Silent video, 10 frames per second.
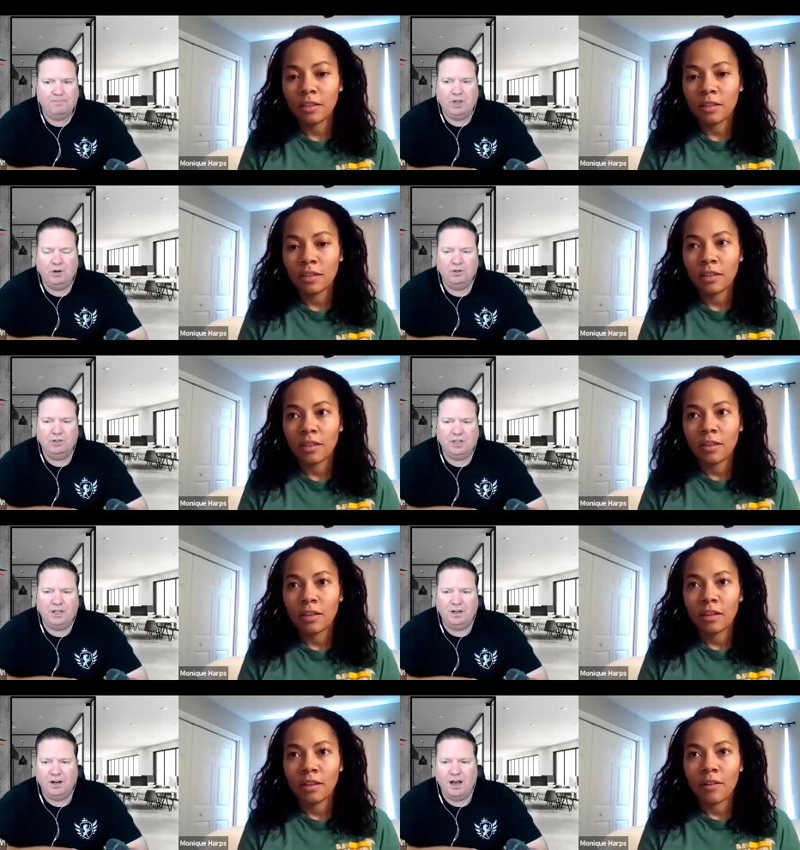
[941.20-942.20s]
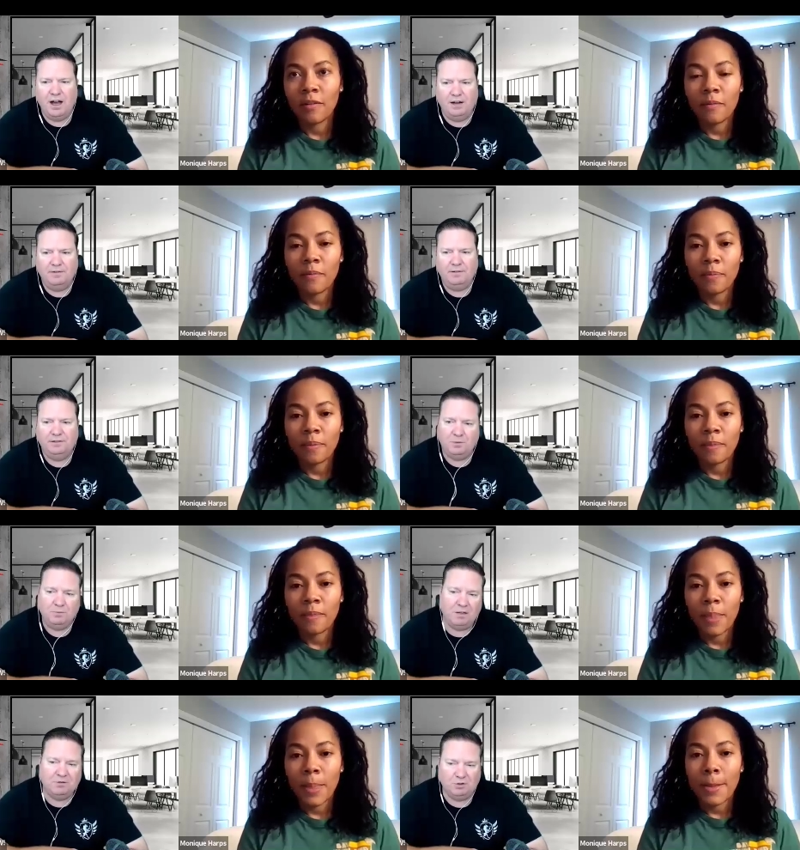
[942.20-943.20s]
Speaker 1: You know, you send it off.
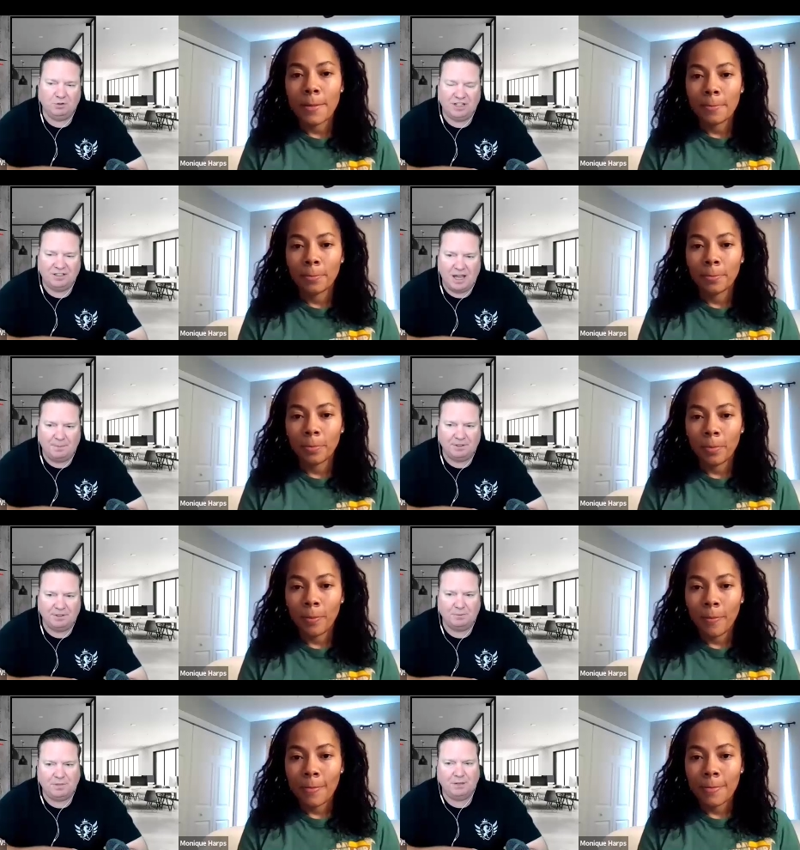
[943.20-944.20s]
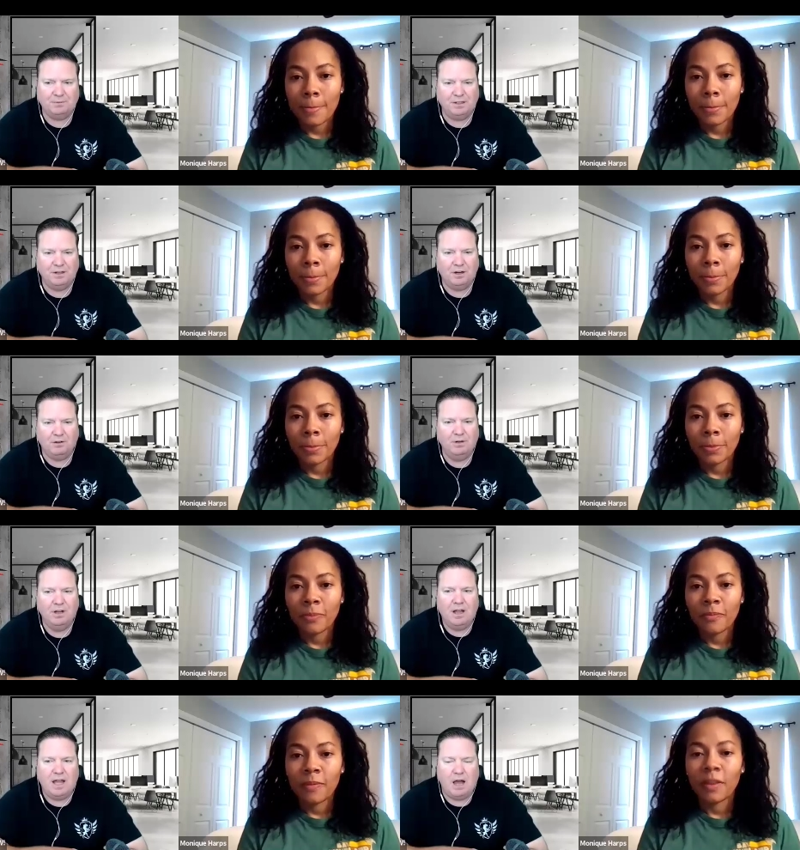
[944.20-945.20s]
Sometimes those things happen. Sometimes they don't.
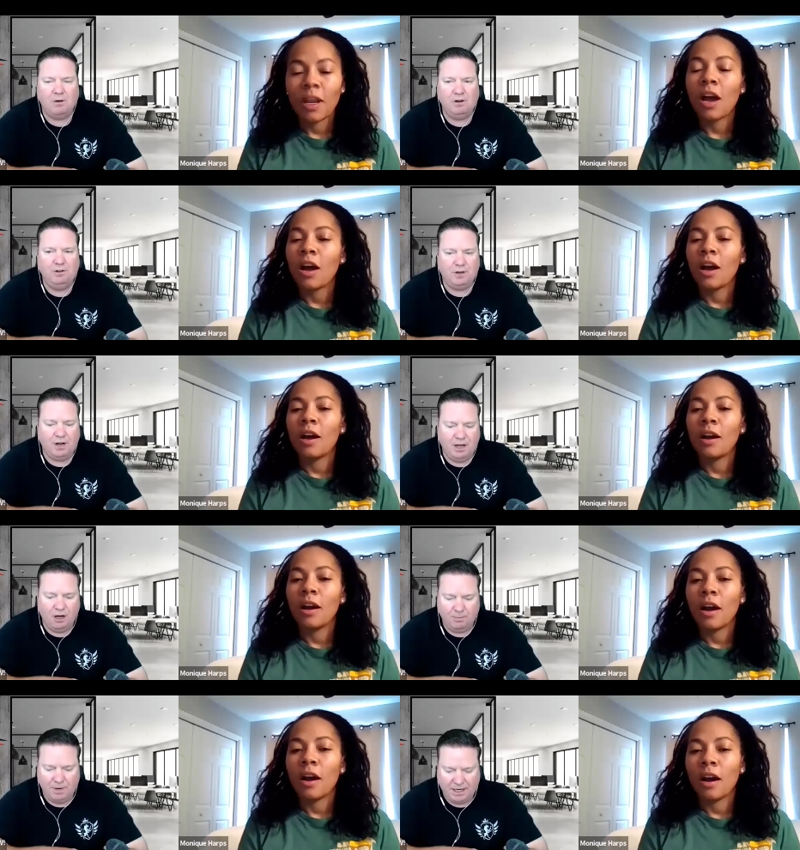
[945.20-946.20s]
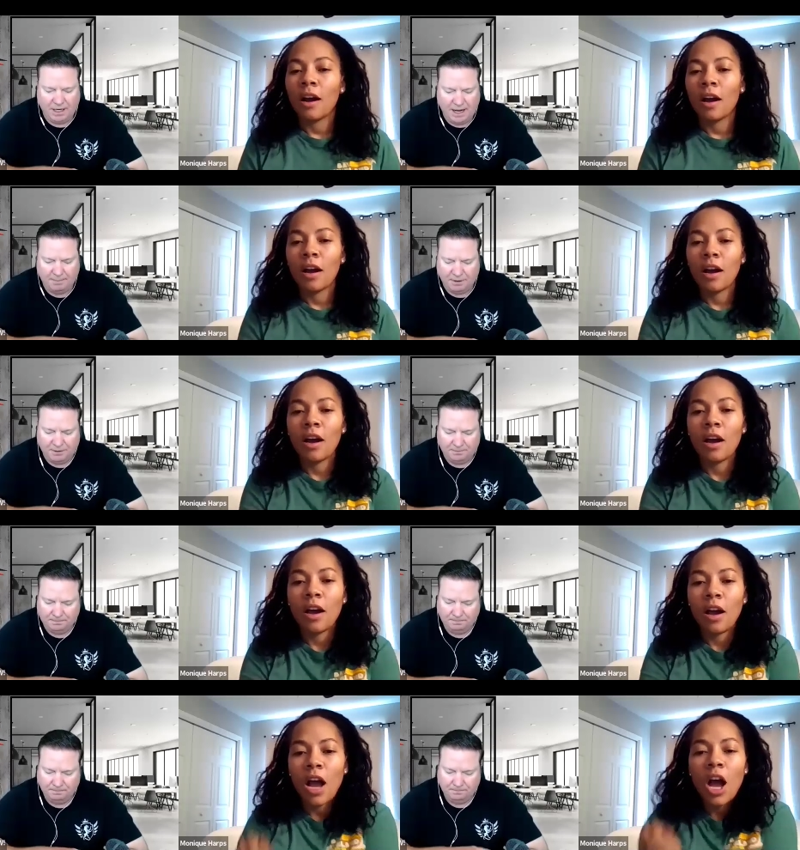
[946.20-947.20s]
How are you going to help make it happen?
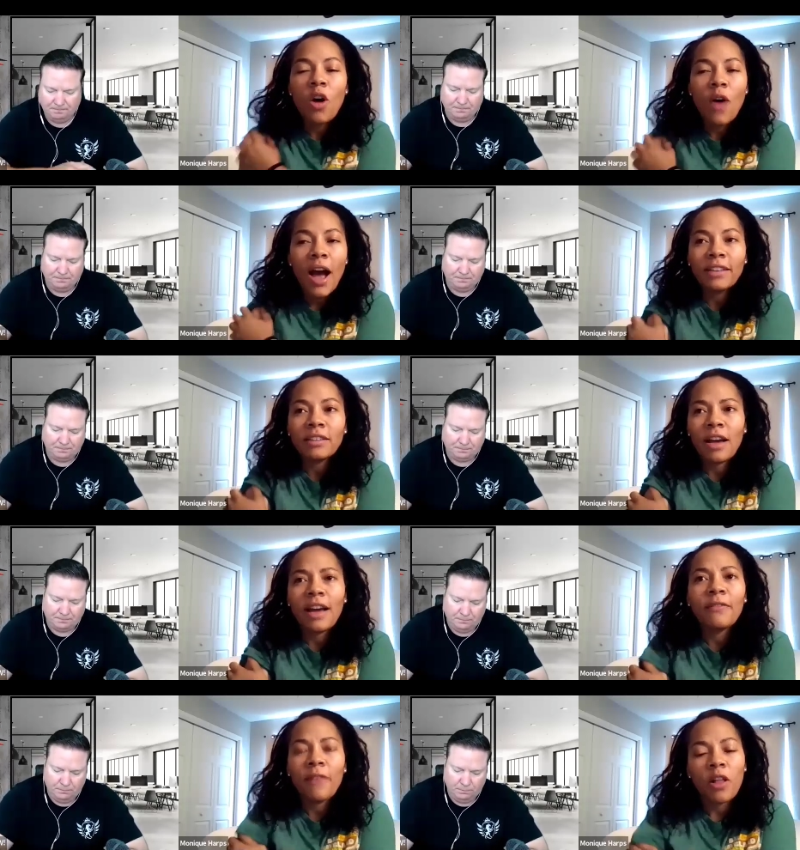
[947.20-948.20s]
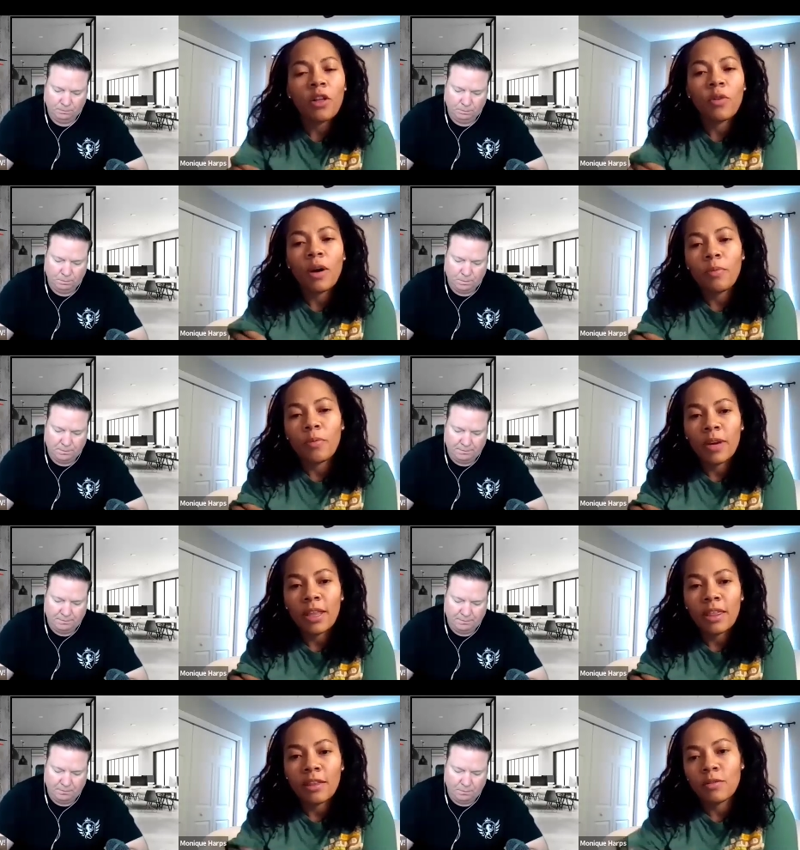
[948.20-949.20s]
Speaker 2: Oh, I I follow up
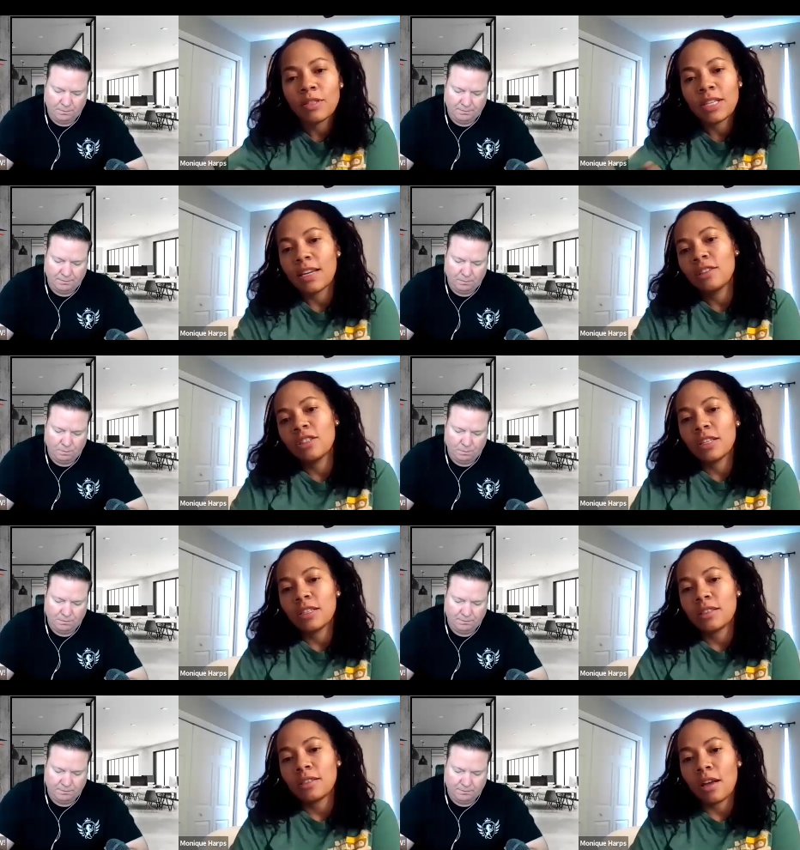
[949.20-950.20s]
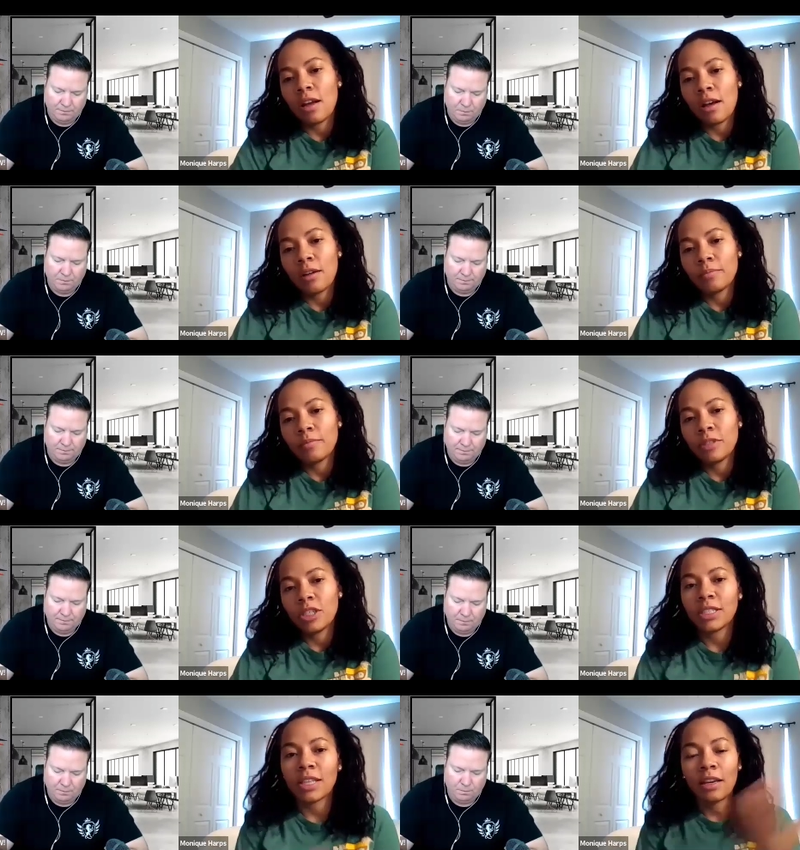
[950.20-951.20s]
with those agents, um,
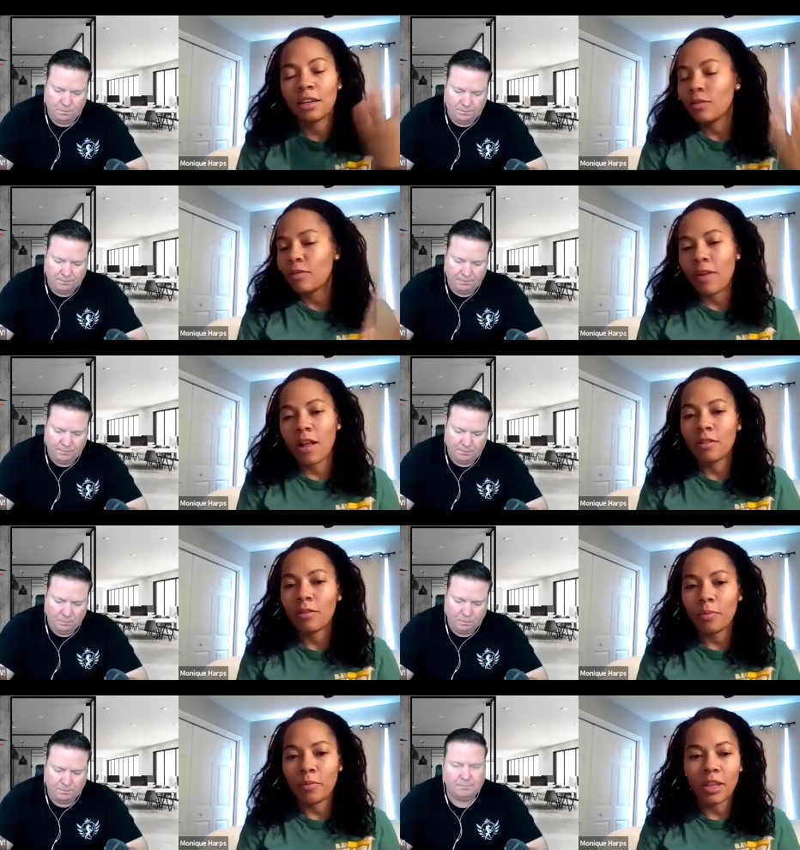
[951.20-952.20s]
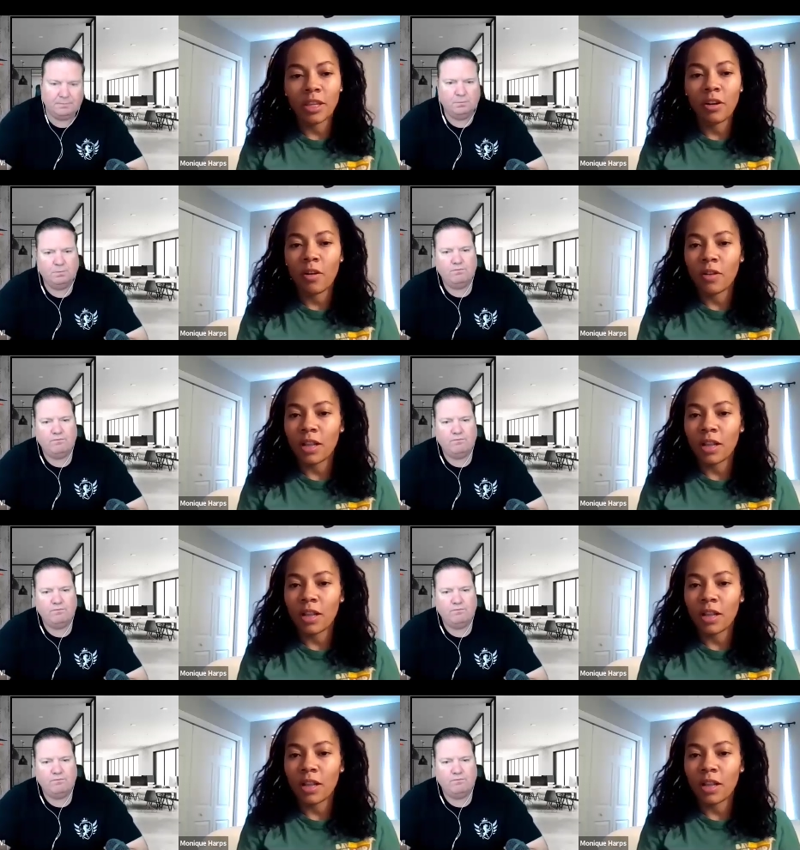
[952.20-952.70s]
just like you would follow up with your own